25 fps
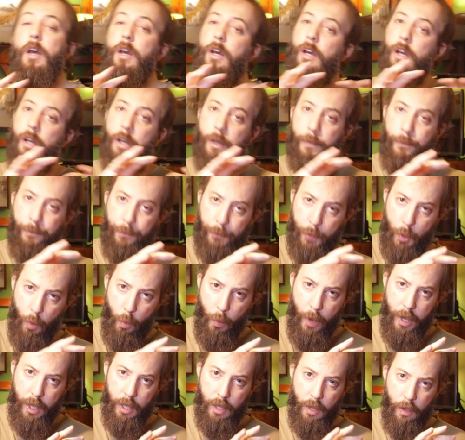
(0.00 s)

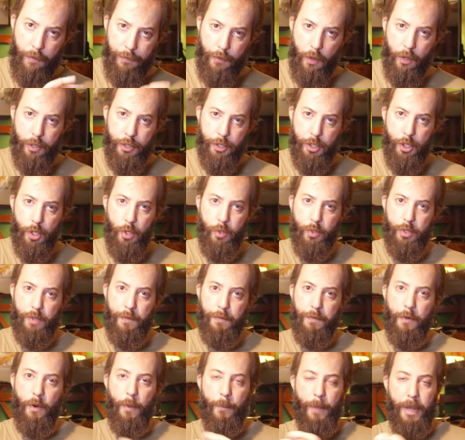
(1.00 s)
when of course used
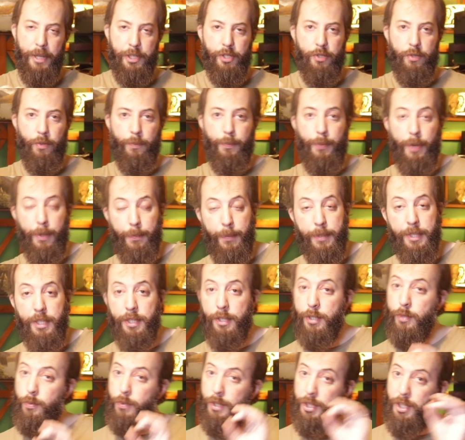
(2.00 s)
for magical
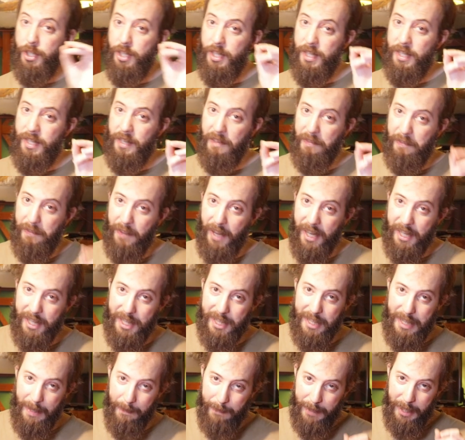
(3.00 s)
purposes, which is in fact
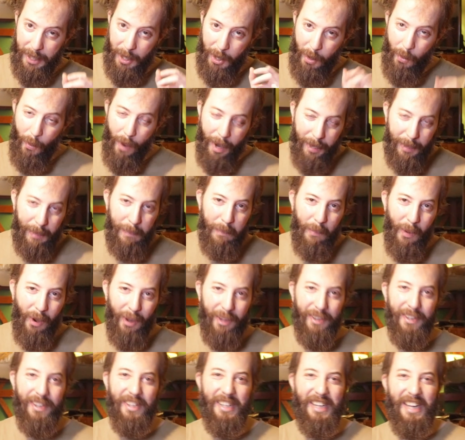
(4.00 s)
something quite
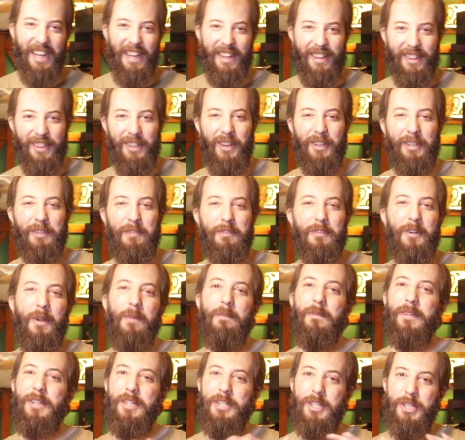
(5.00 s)
modern and not
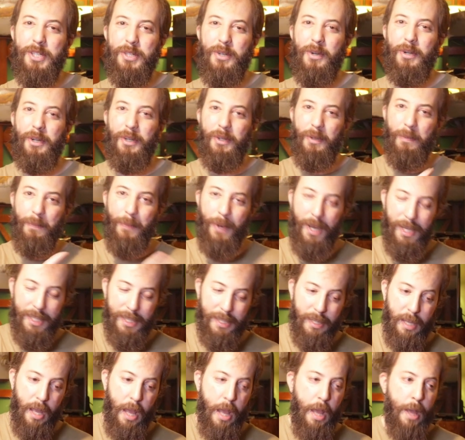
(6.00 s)
from the historical
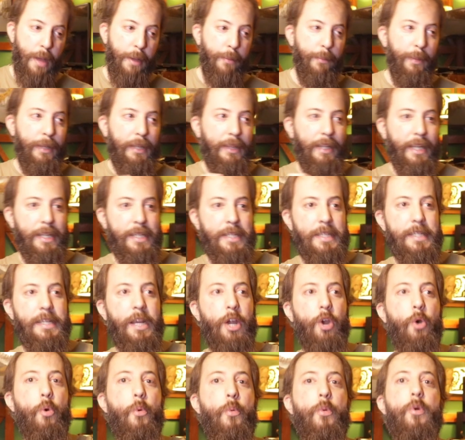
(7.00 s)
past, but let's
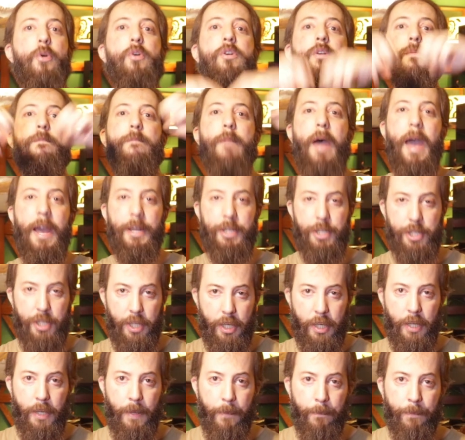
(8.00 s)
say rune
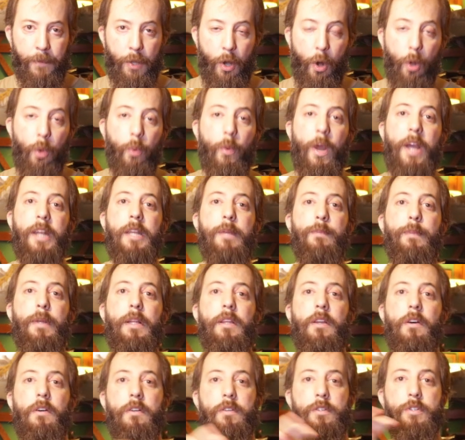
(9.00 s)
magic already
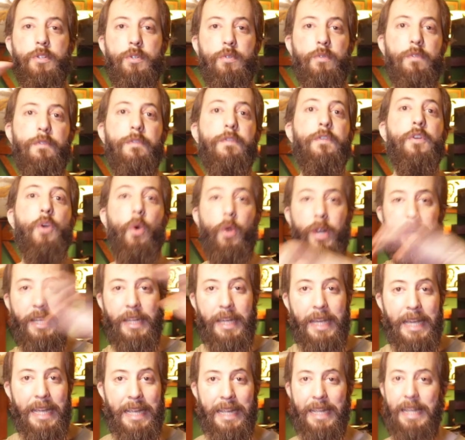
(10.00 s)
belongs to
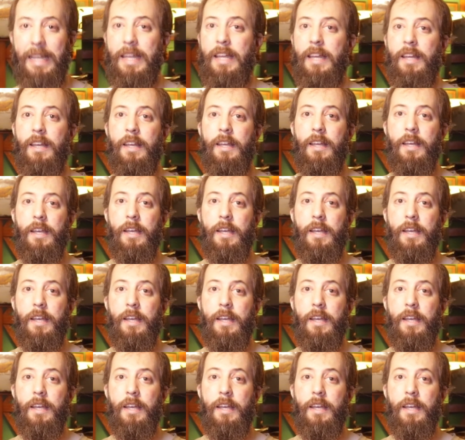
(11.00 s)
Fjolkyngi.